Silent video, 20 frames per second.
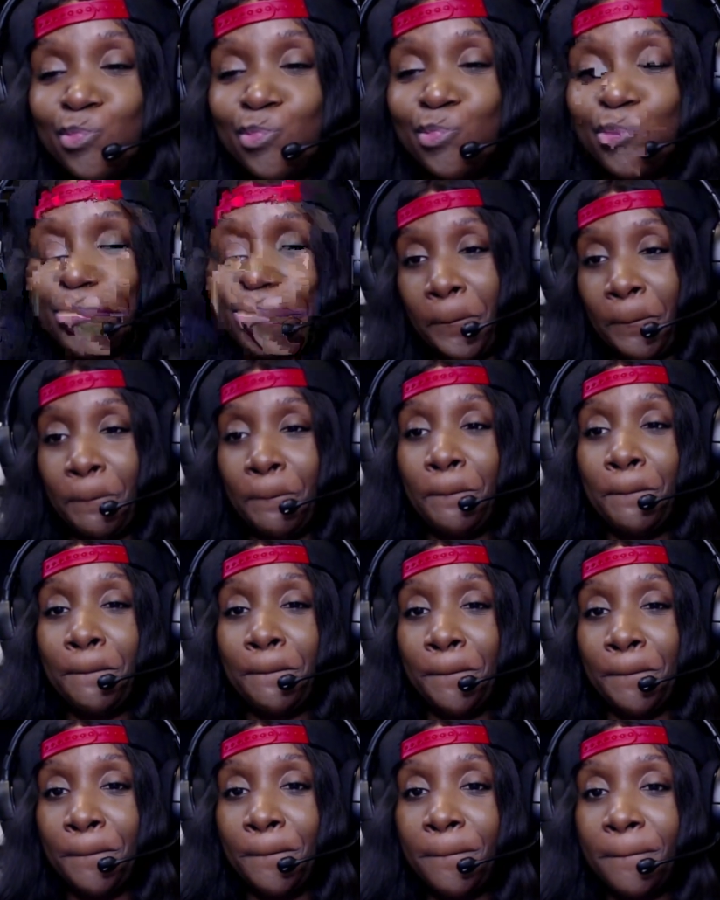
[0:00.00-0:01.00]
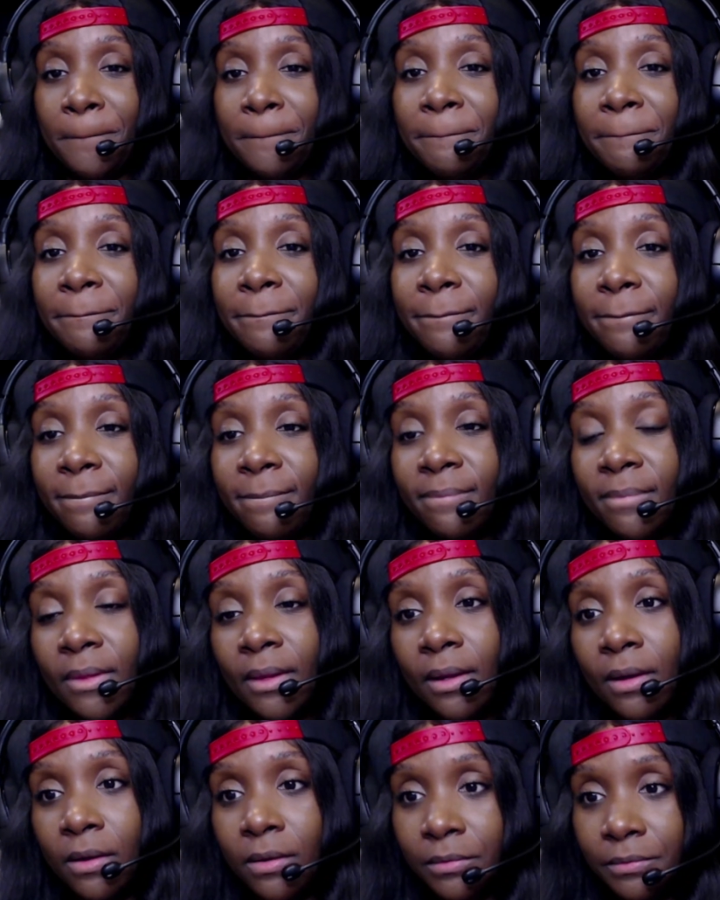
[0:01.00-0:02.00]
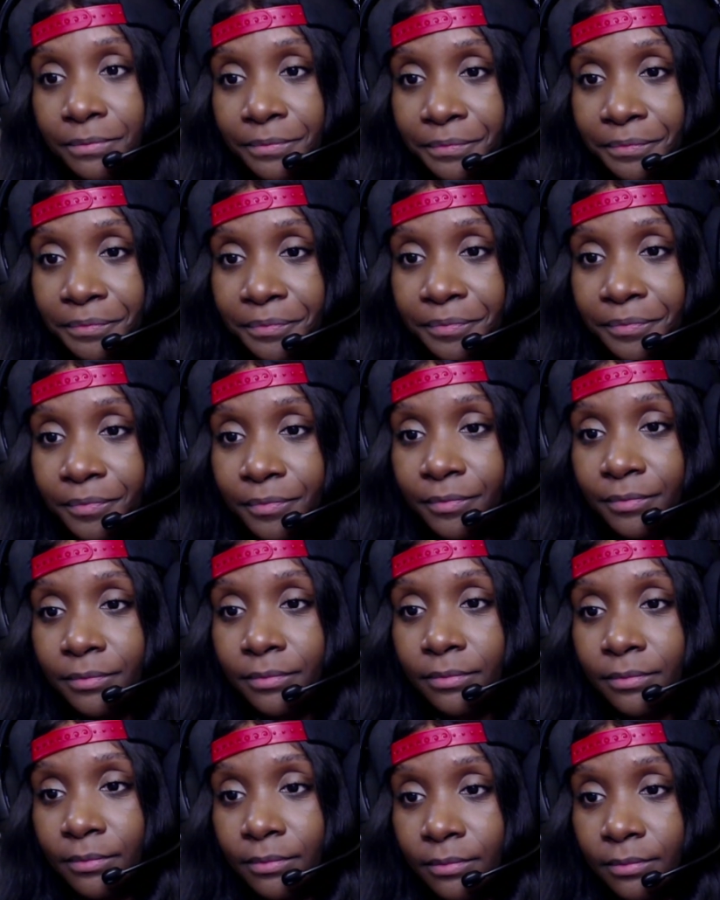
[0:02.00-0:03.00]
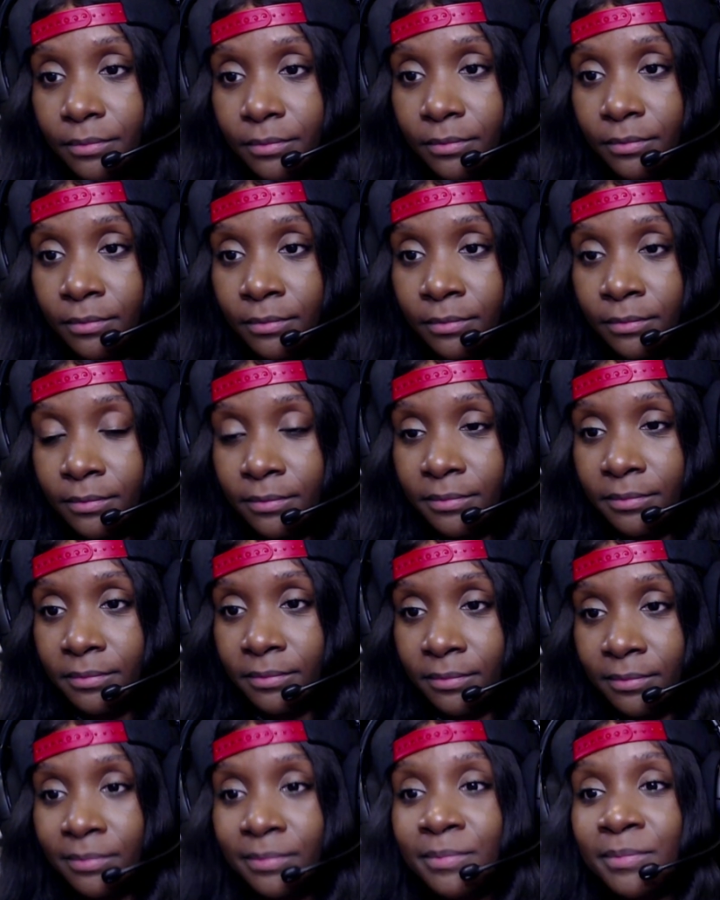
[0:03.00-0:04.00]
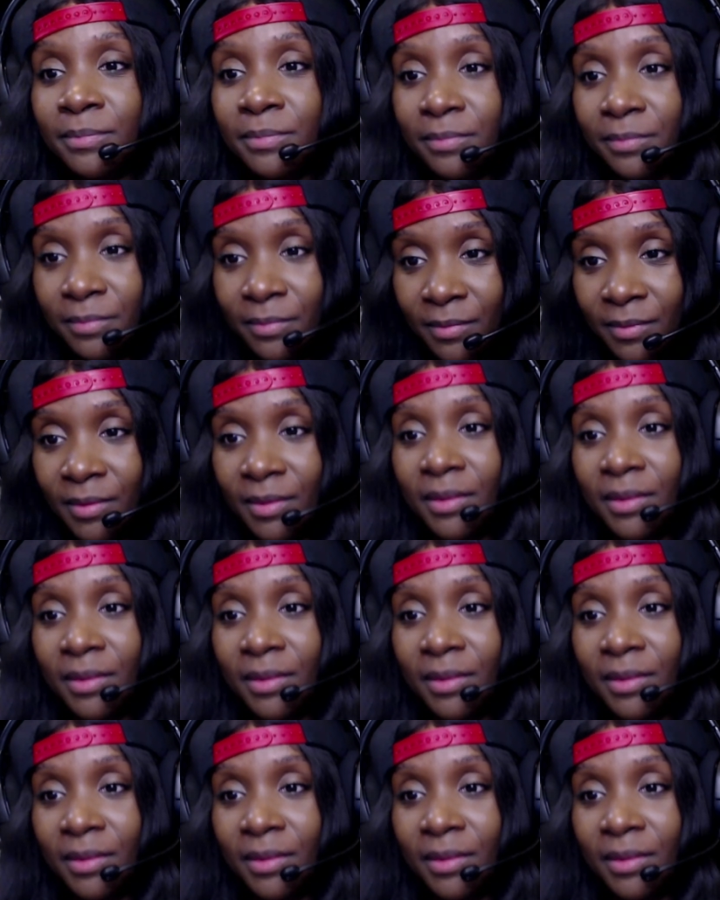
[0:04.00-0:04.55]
you know that every year the list gets shorter and shorter and shorter.